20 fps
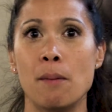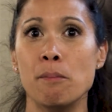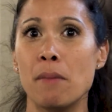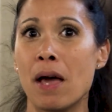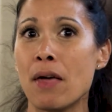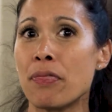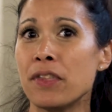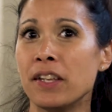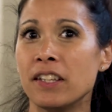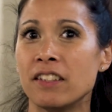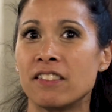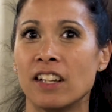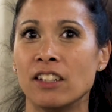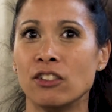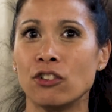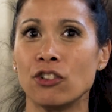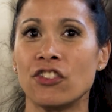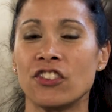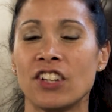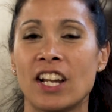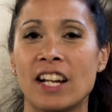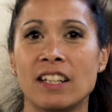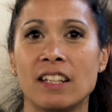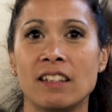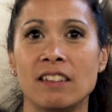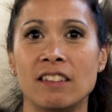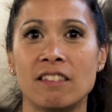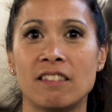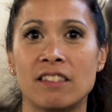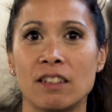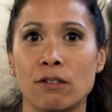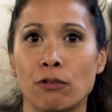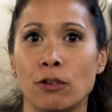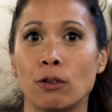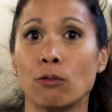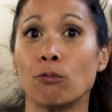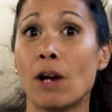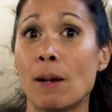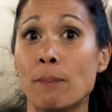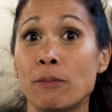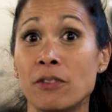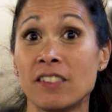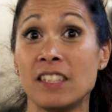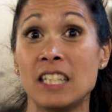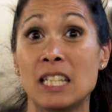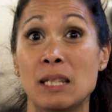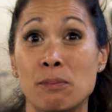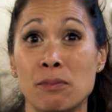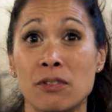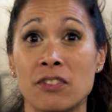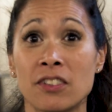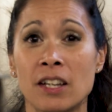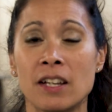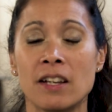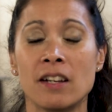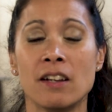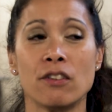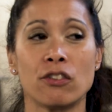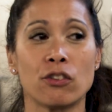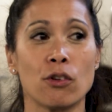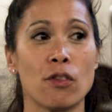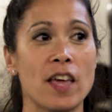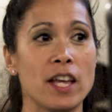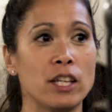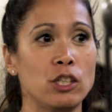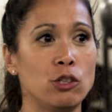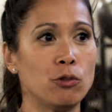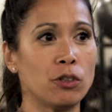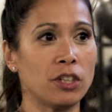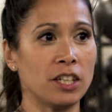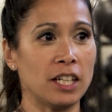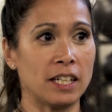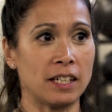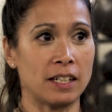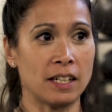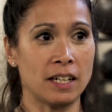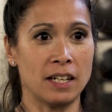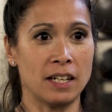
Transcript: methods, understanding these different rep schemes so that you can